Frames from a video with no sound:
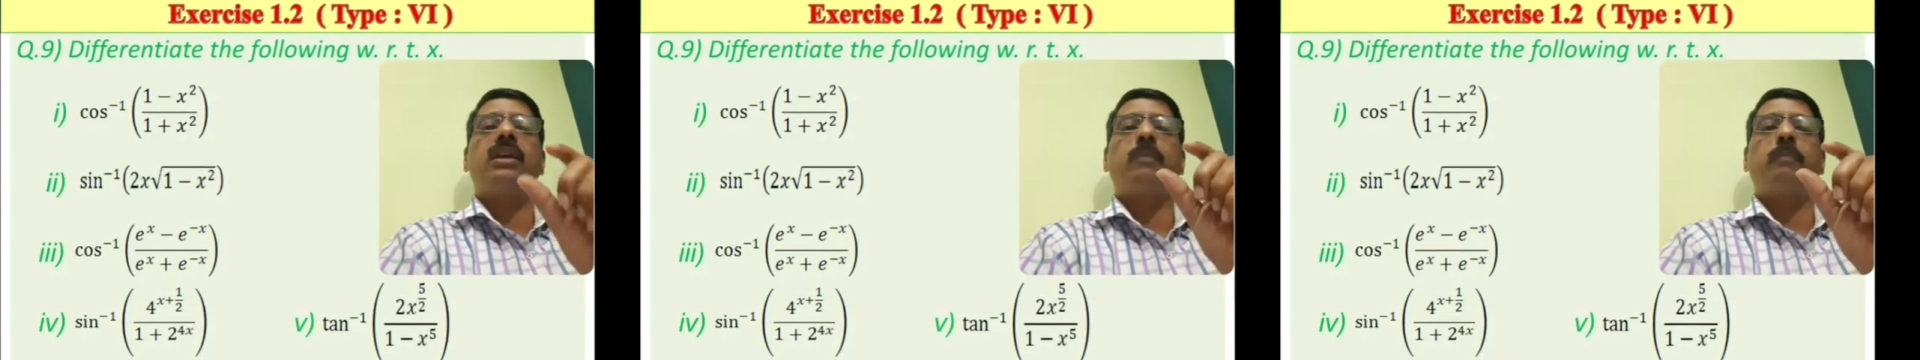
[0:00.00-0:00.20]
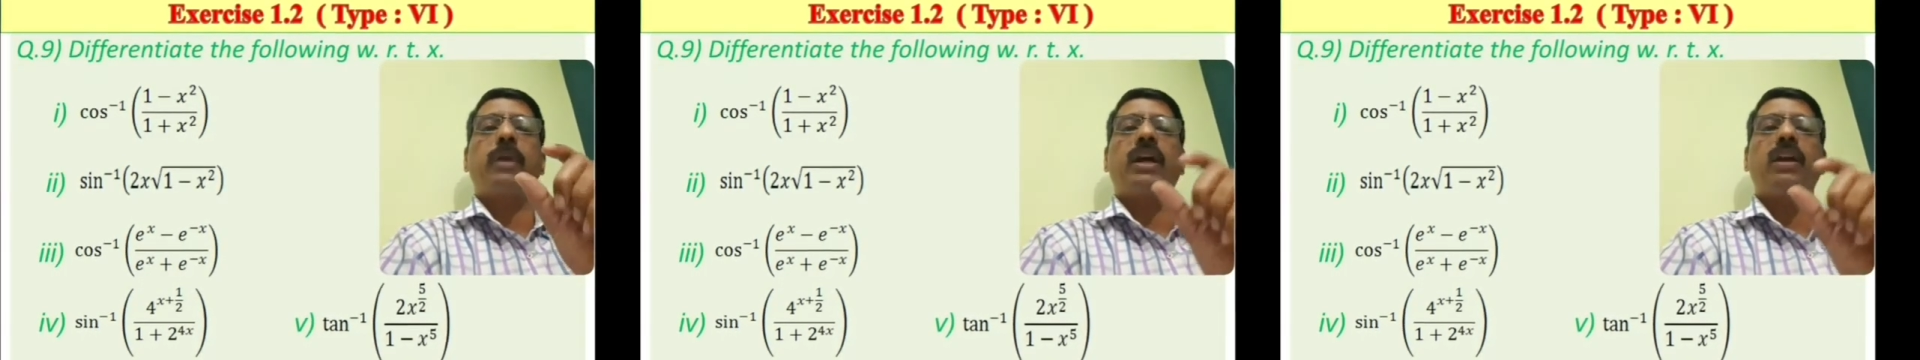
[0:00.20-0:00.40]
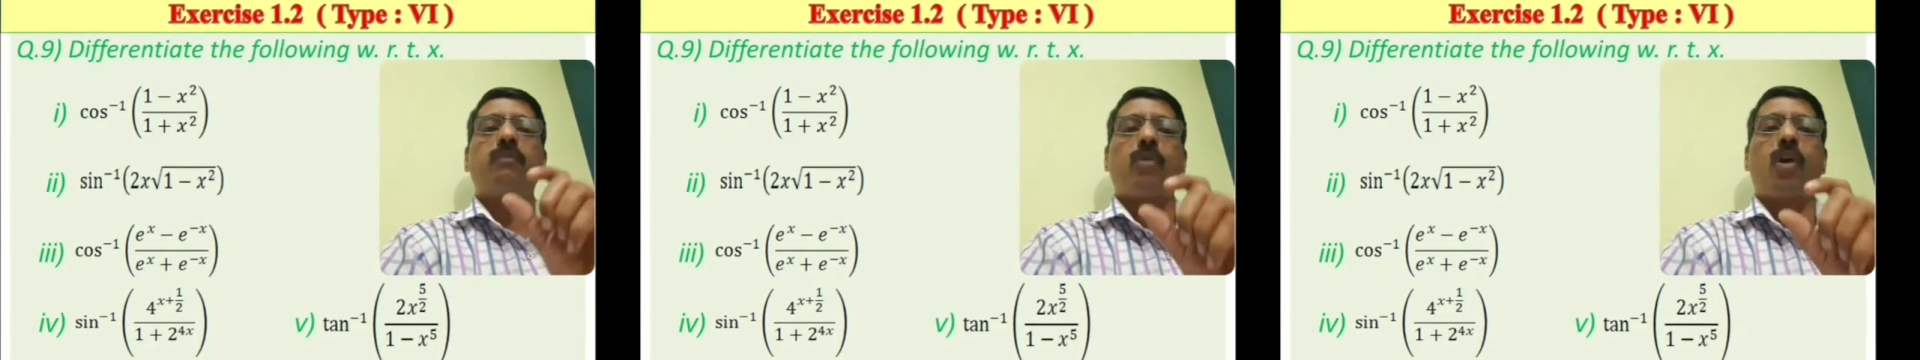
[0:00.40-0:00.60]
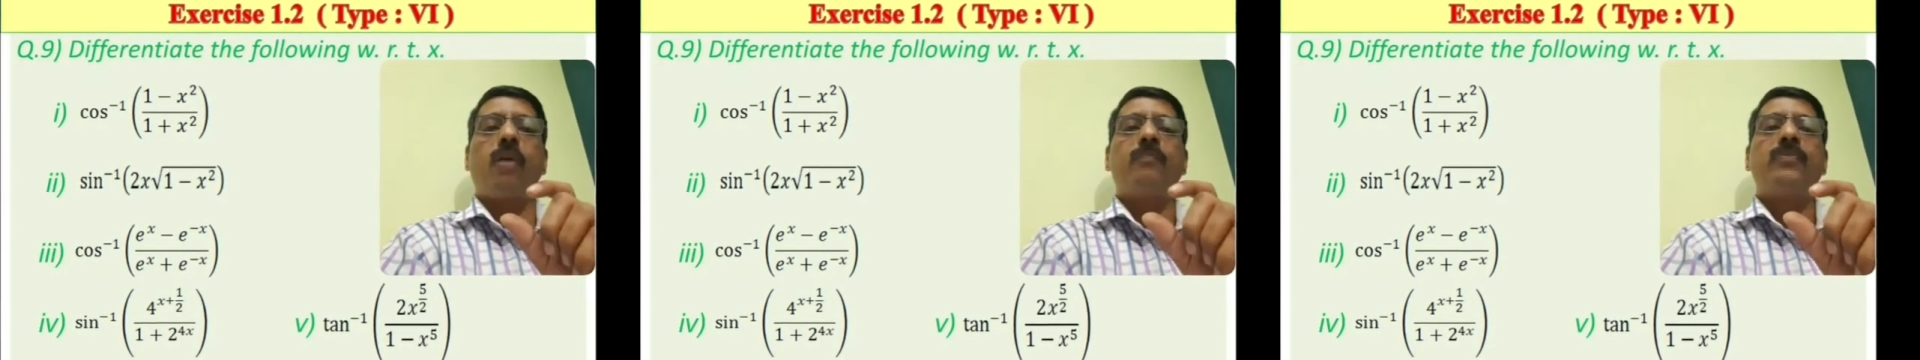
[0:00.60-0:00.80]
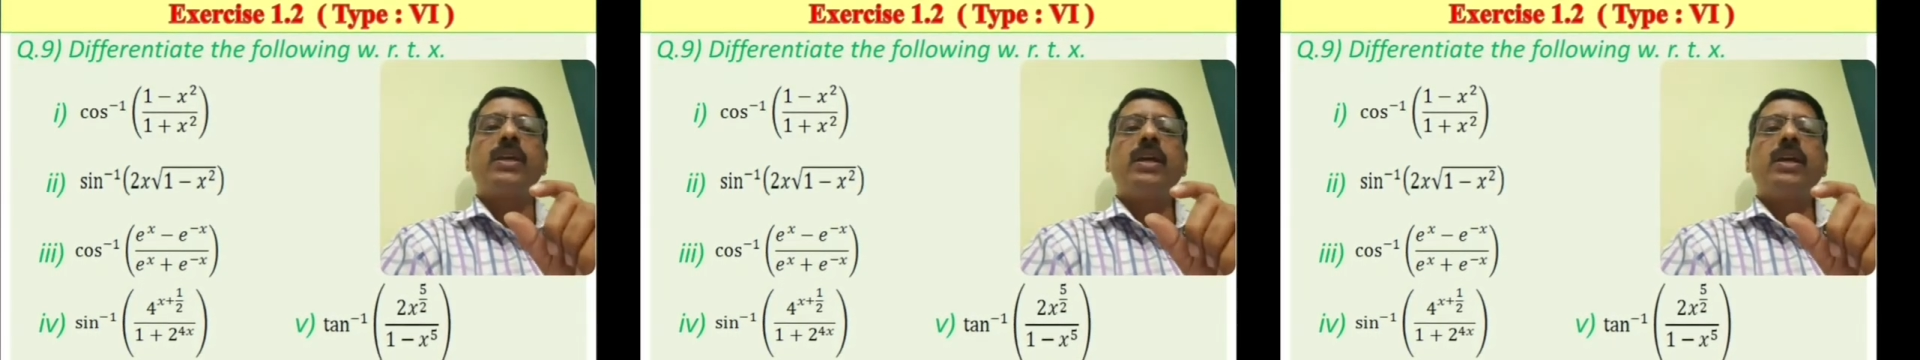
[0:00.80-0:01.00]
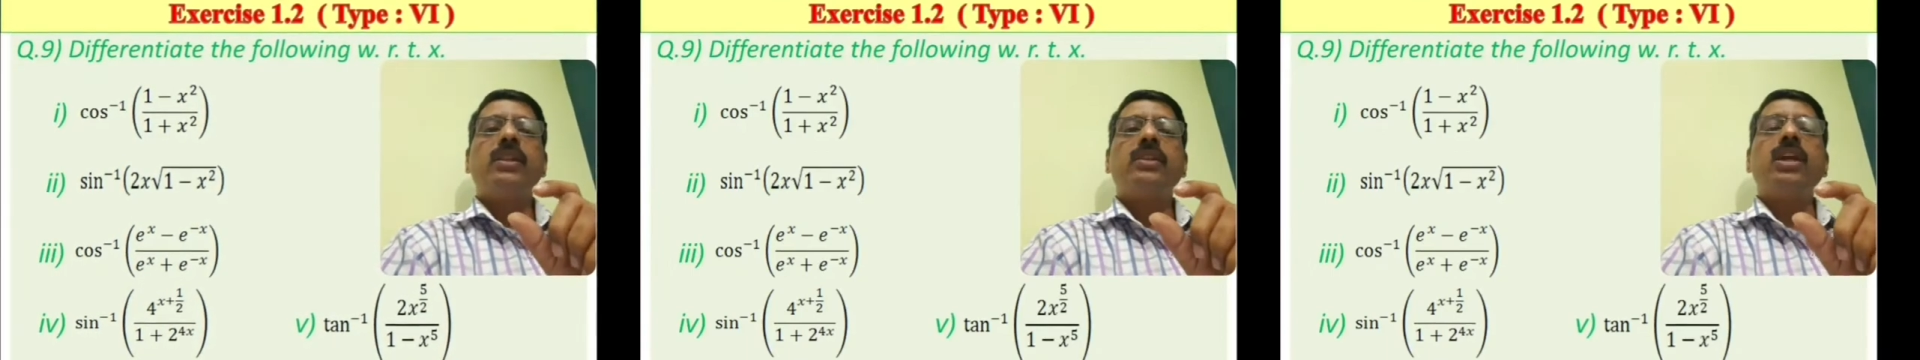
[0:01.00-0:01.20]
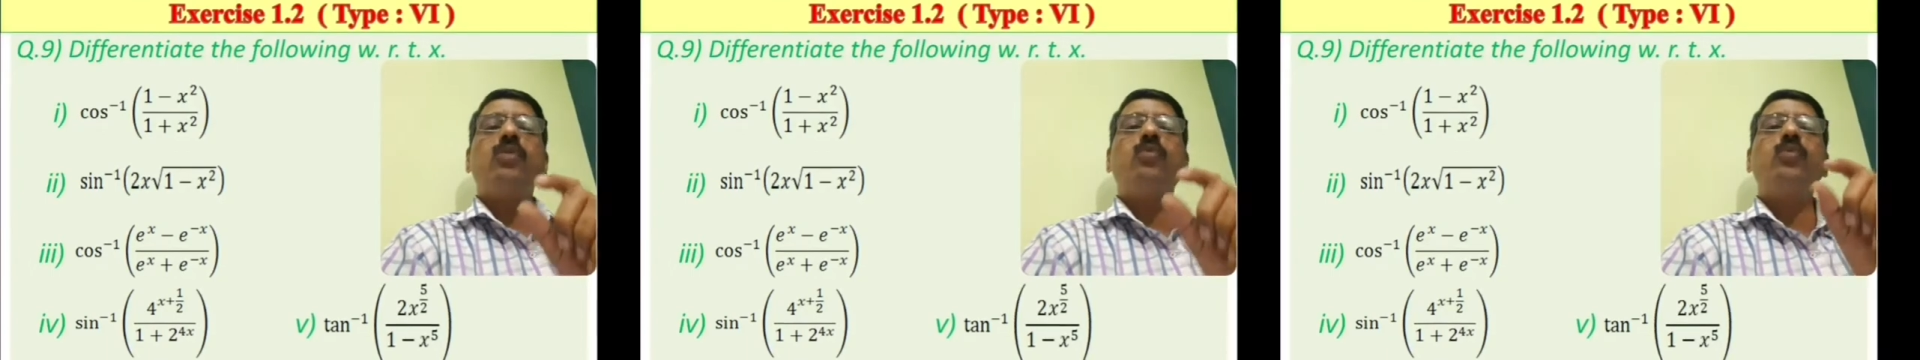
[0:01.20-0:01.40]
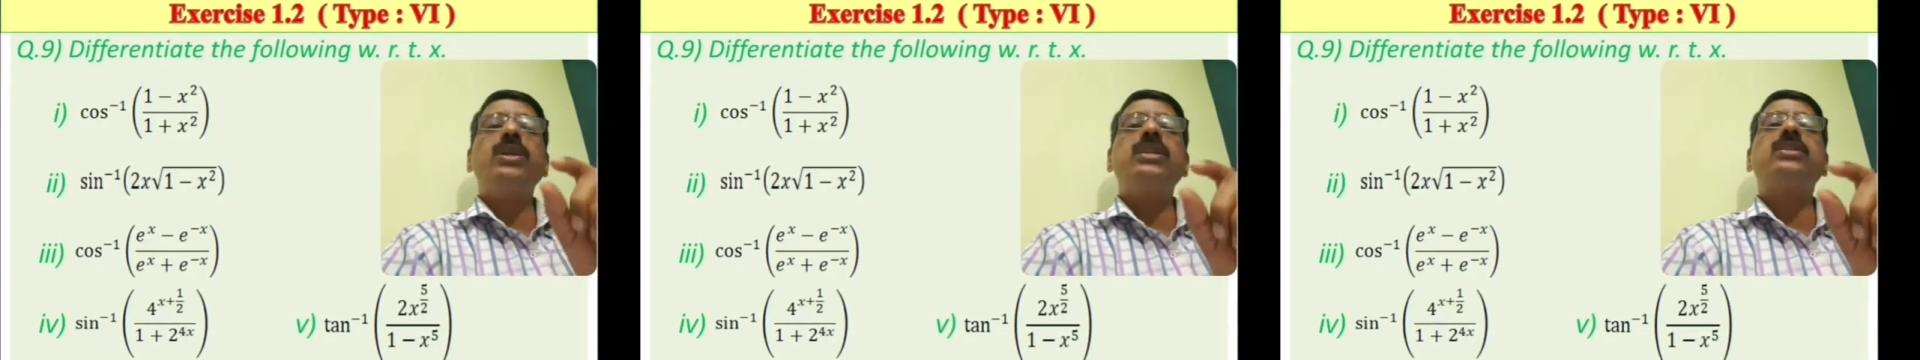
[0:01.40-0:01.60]
typical form,
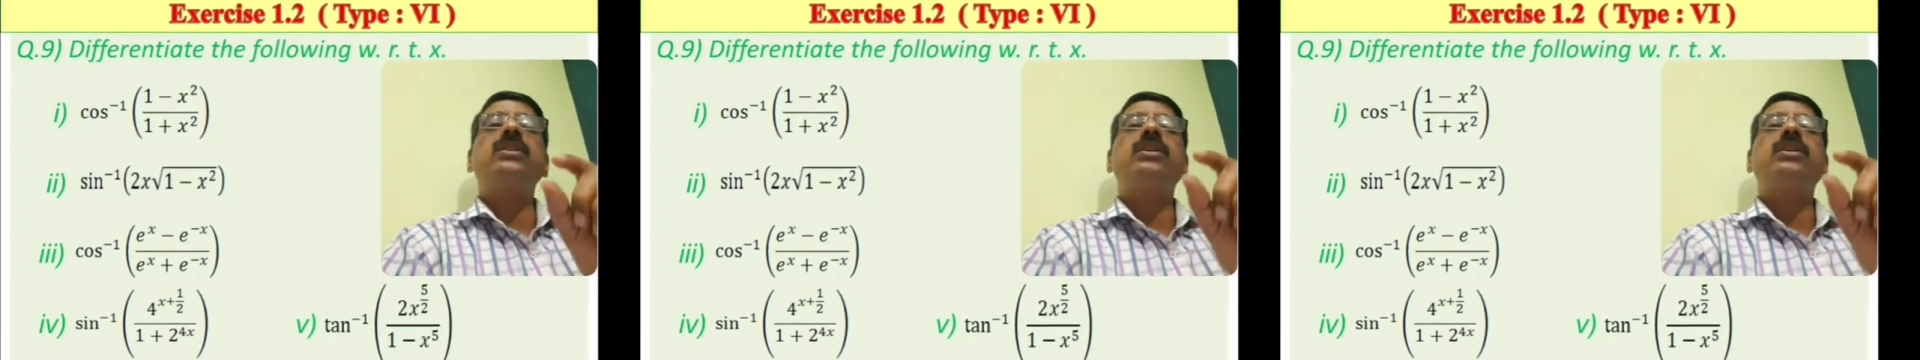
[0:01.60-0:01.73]
then which